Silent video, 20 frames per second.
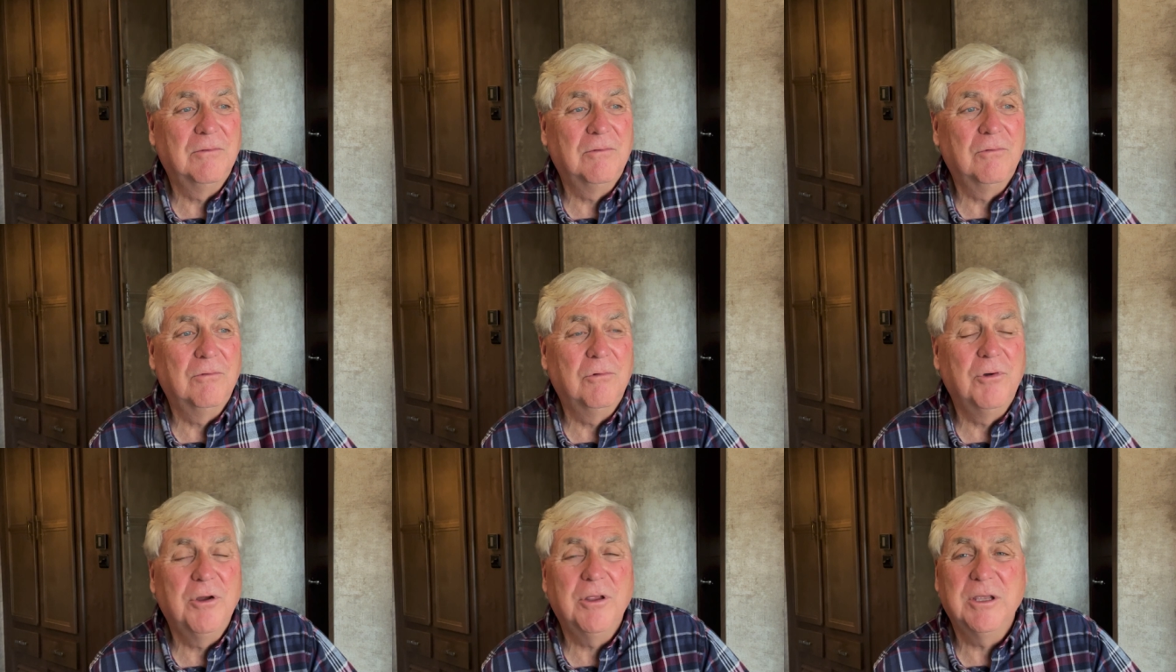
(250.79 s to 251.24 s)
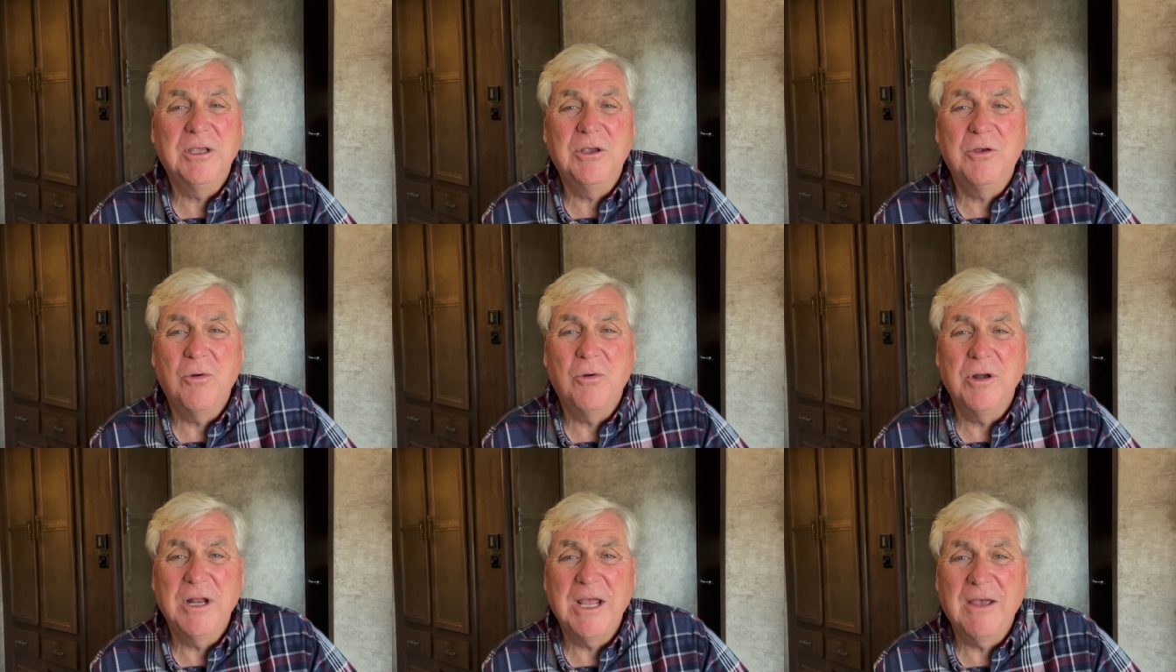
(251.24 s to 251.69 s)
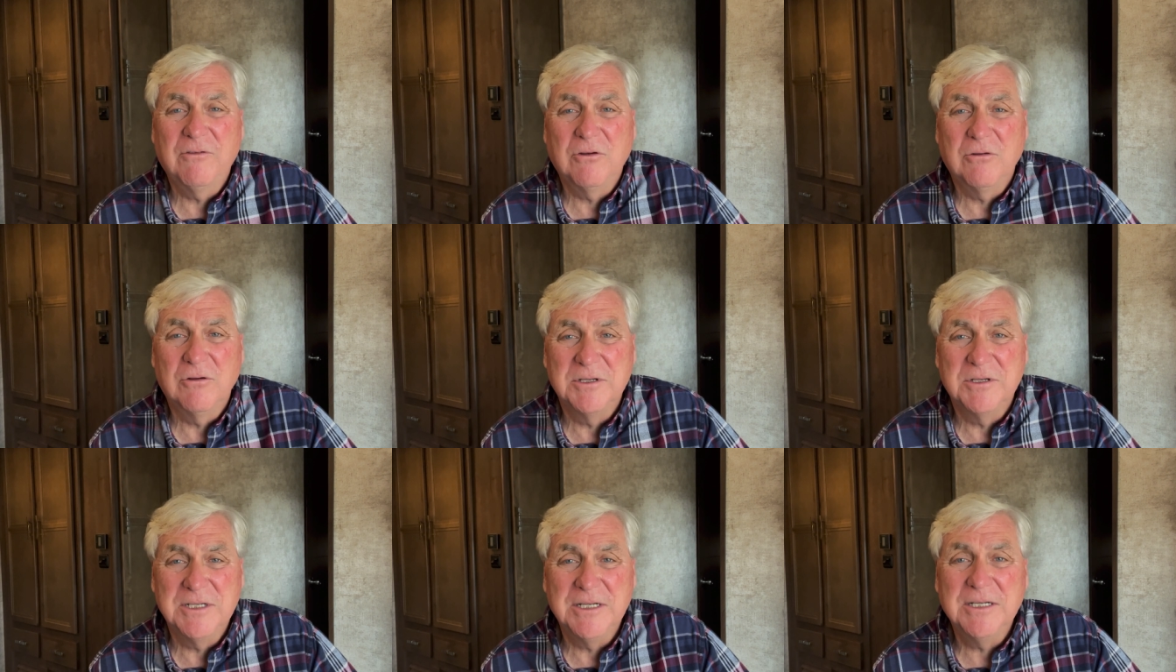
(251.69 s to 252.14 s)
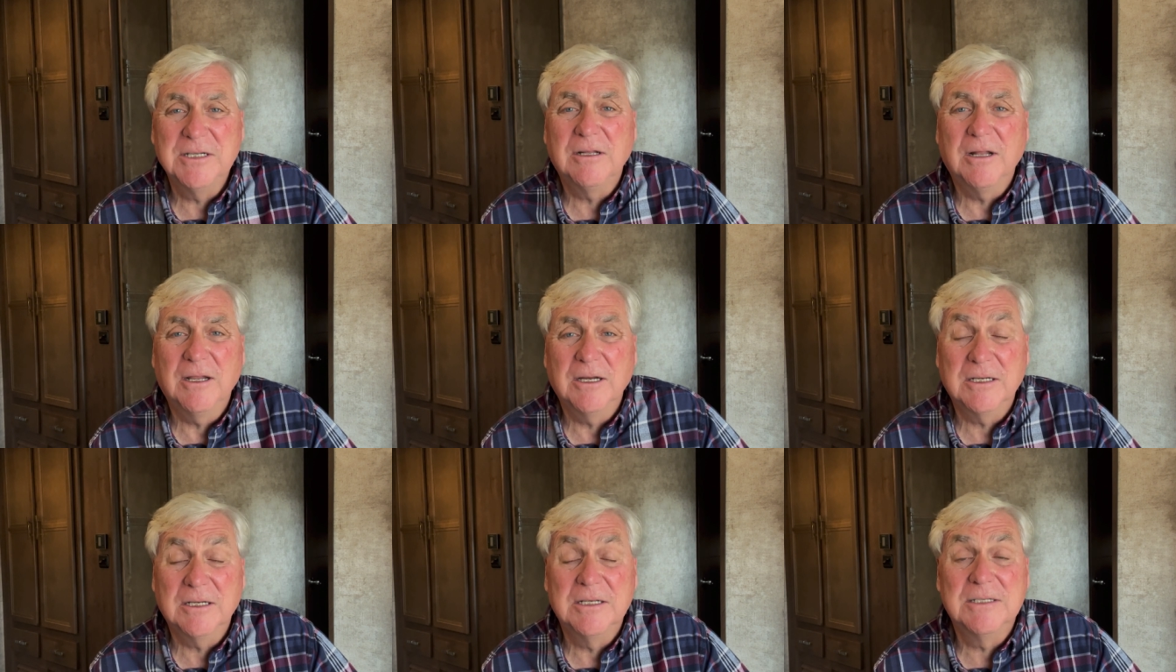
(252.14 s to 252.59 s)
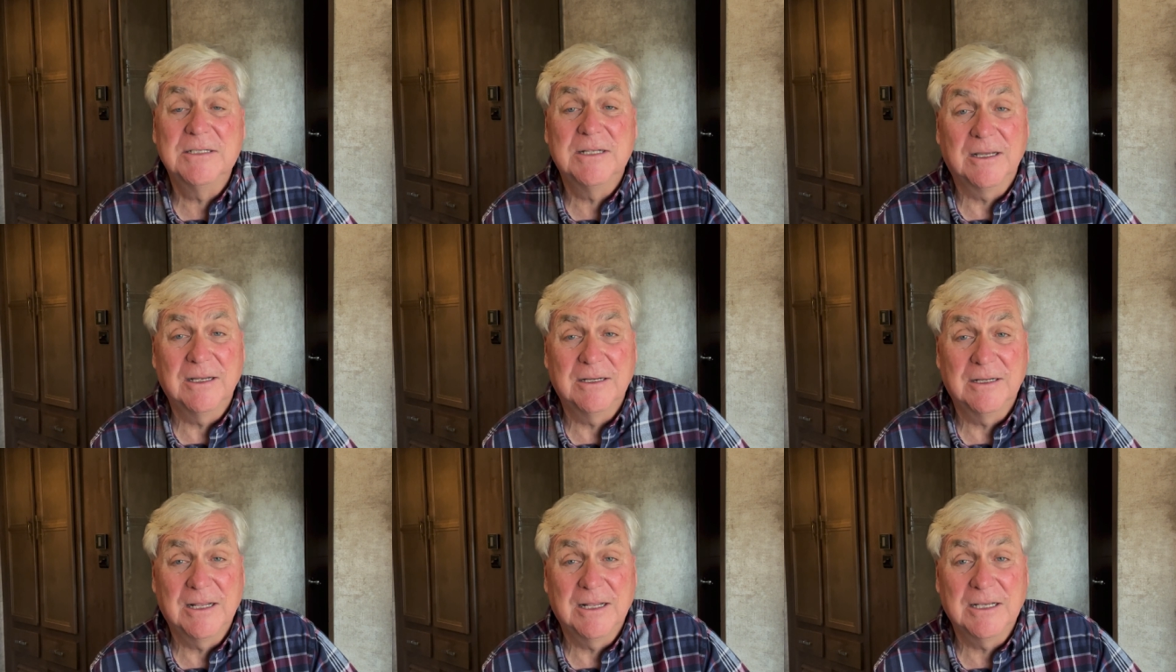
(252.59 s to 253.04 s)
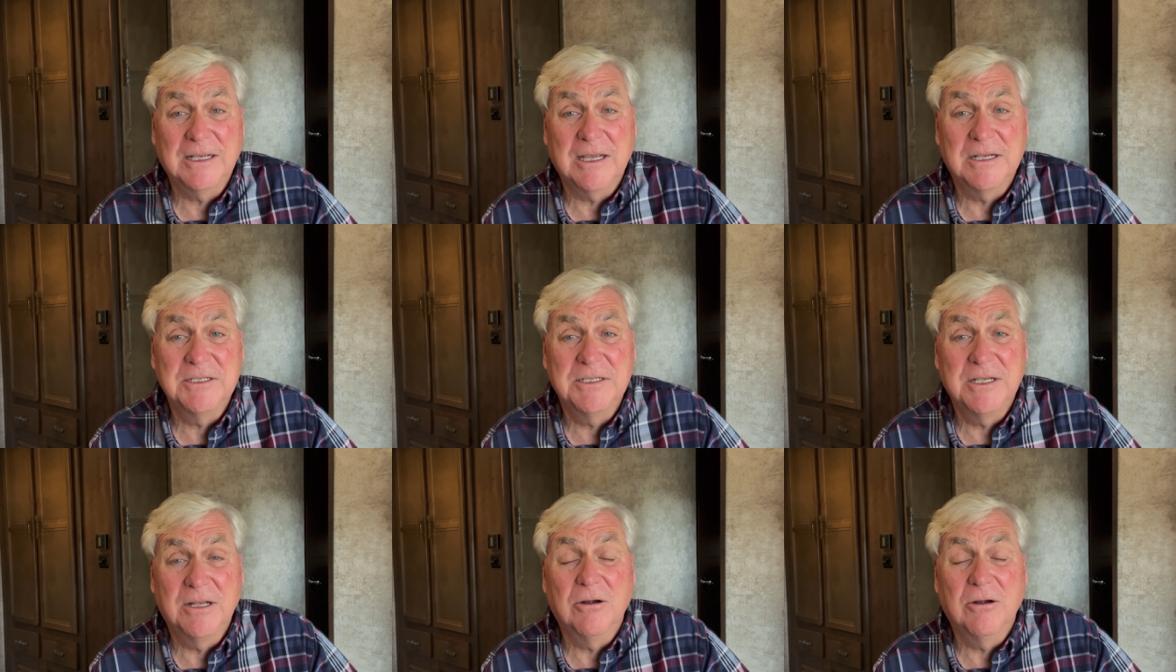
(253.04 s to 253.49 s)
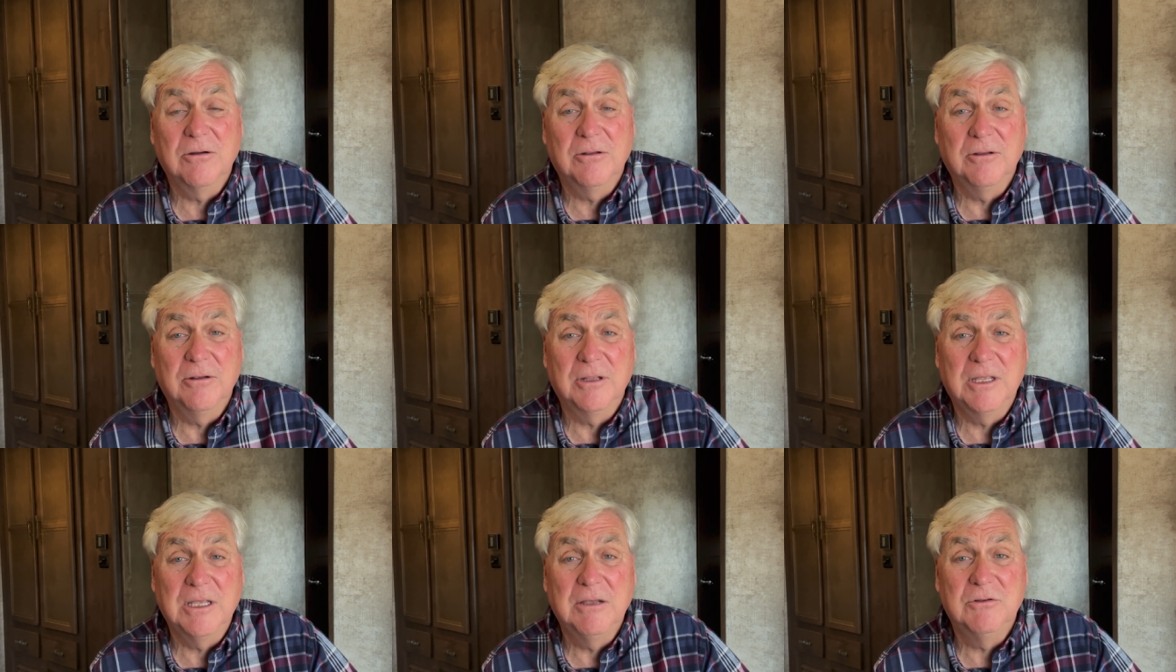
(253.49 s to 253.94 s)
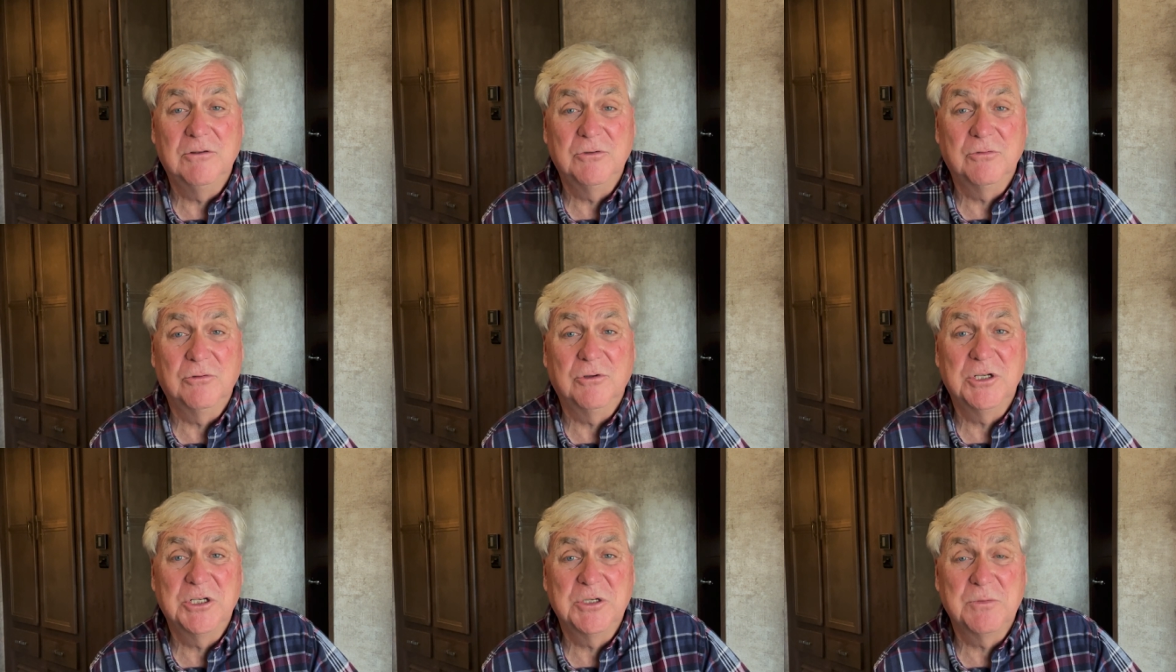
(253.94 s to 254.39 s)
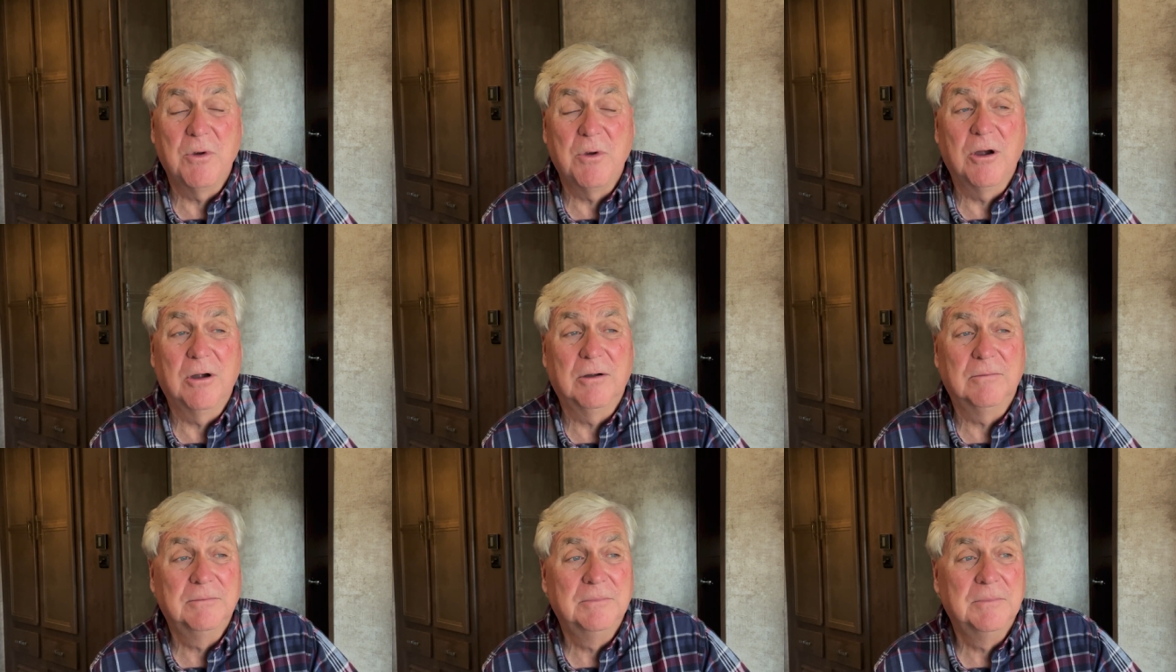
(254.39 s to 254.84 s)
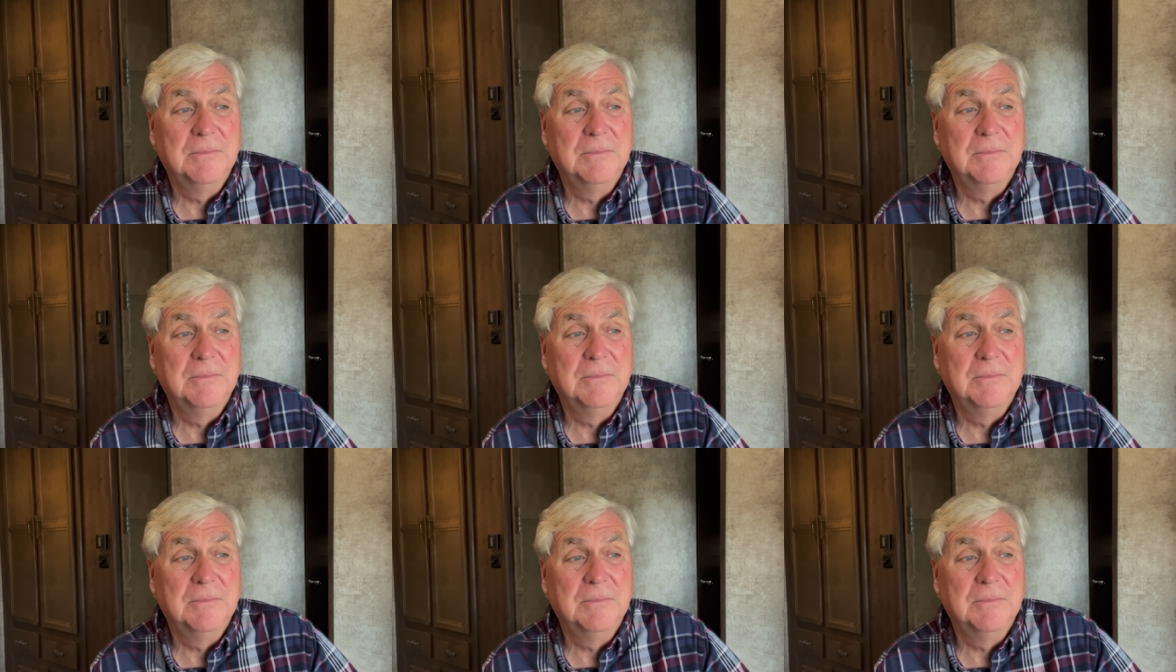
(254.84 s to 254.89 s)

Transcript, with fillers: really going after his intellect, because, like I said earlier, the kid was really smart.